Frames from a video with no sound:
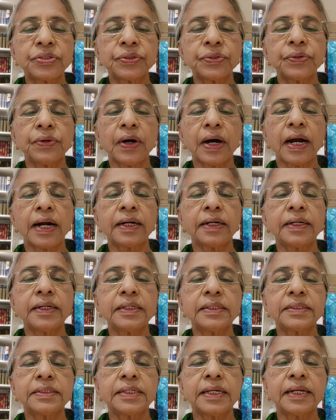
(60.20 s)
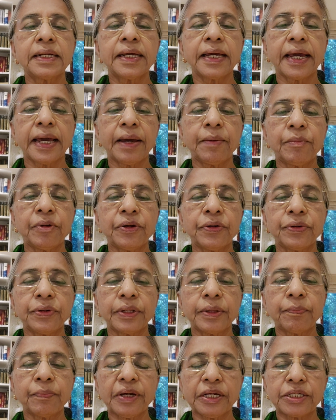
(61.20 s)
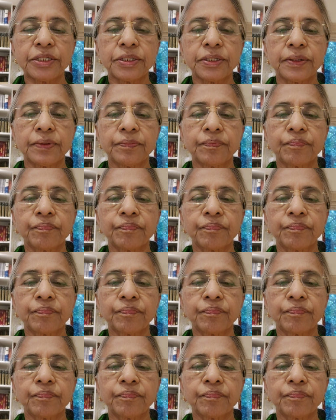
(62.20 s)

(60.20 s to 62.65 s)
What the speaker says: true until sin came into the picture.